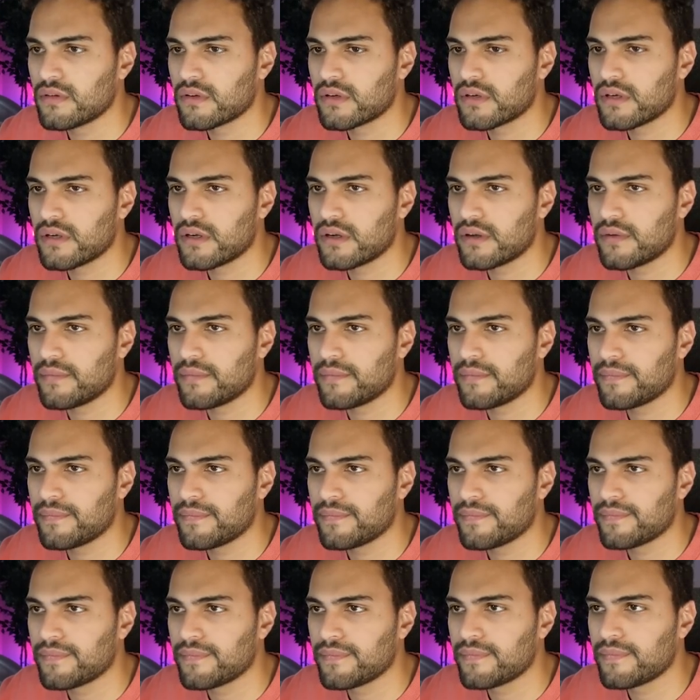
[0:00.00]
Okay.
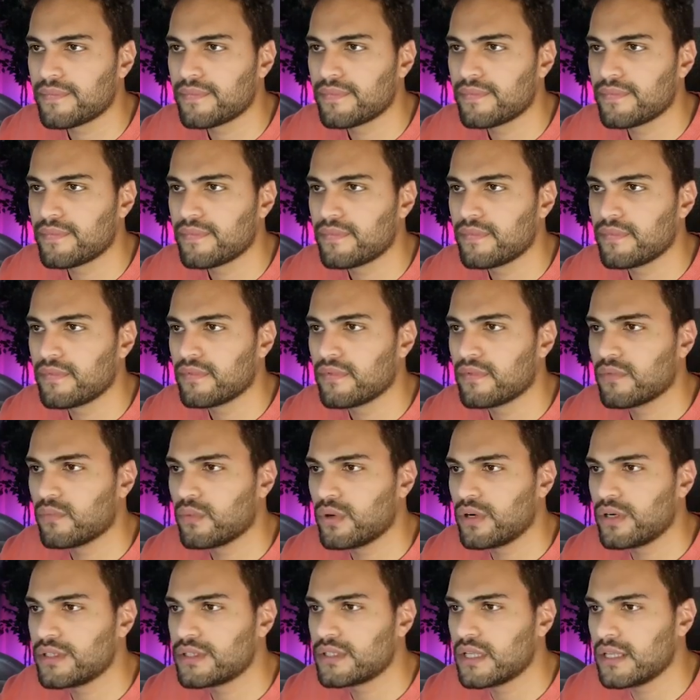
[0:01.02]

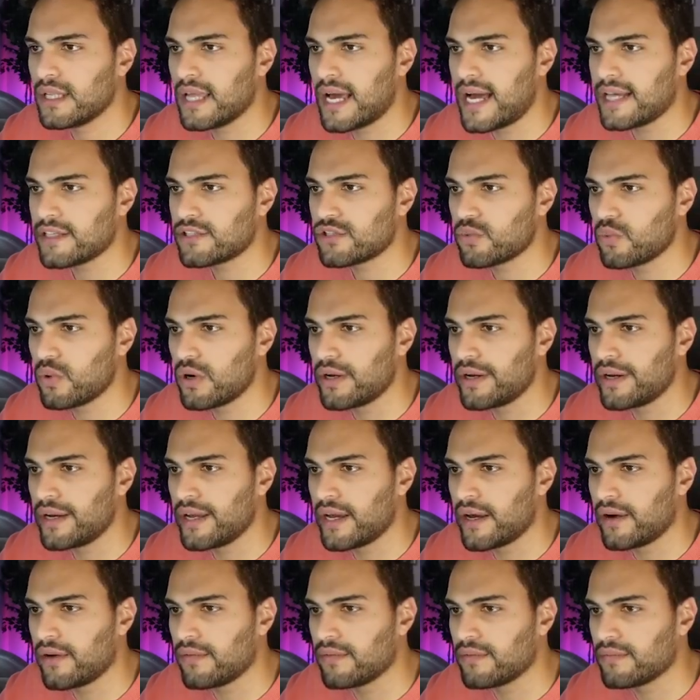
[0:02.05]
Where's the last one
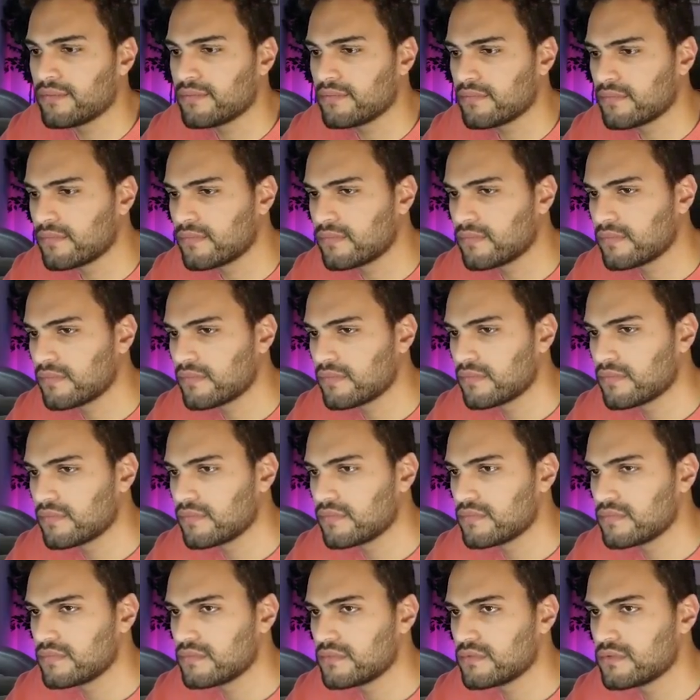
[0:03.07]
now?
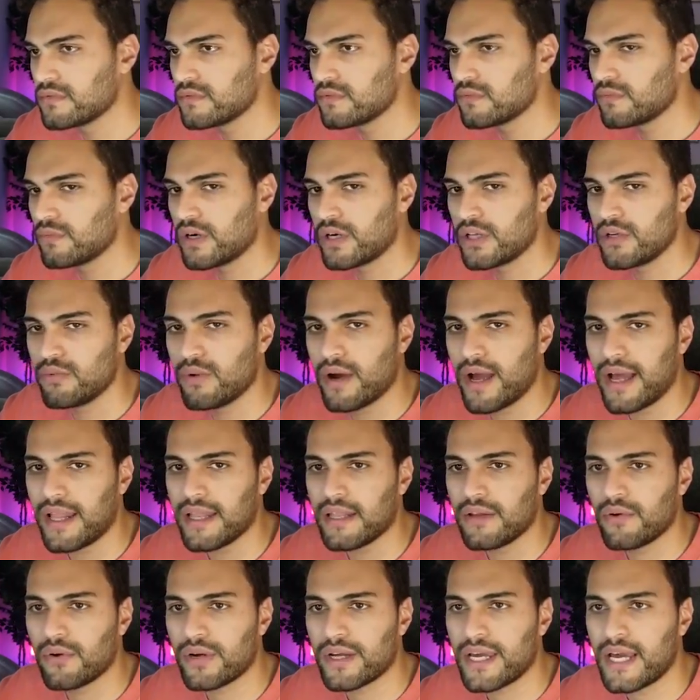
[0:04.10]
Where you at,
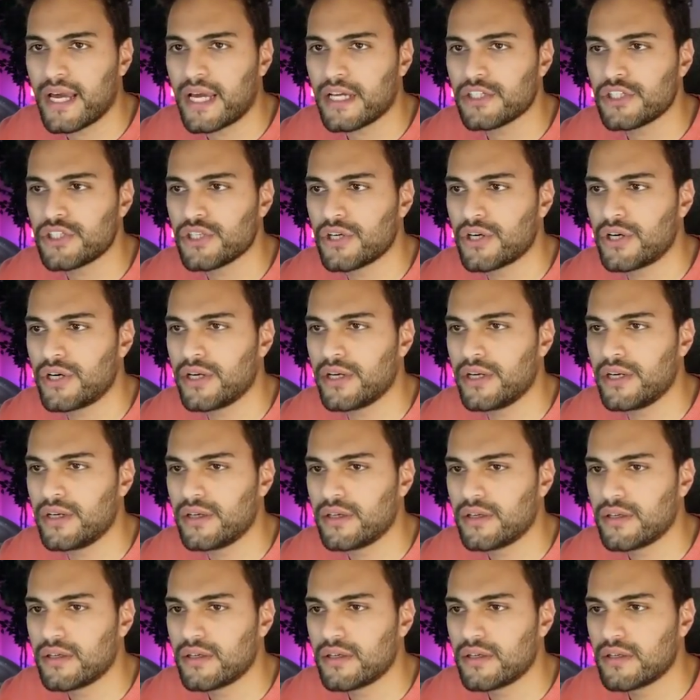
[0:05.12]
little cat shardy?
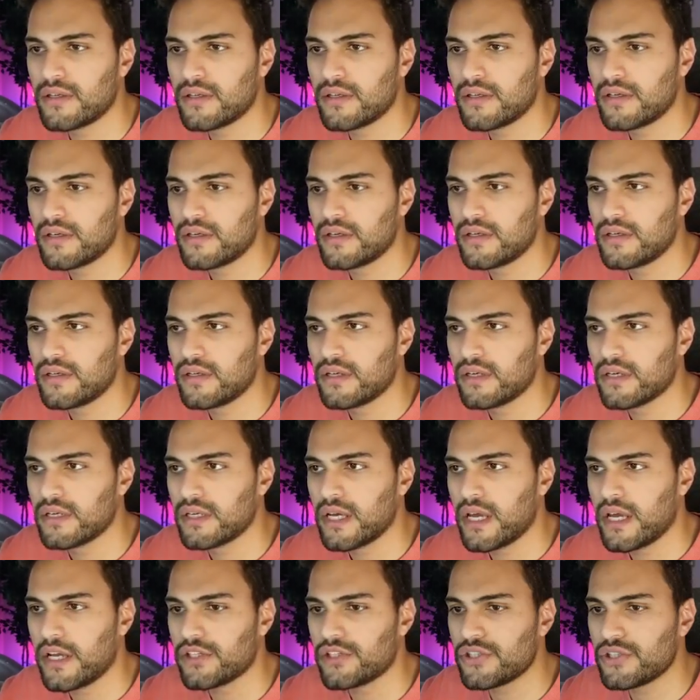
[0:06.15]

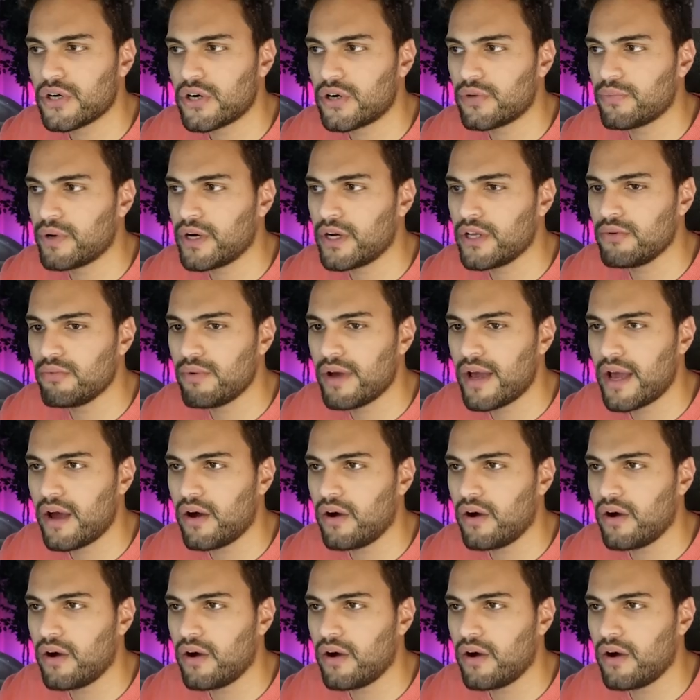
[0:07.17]
Cat shard, where you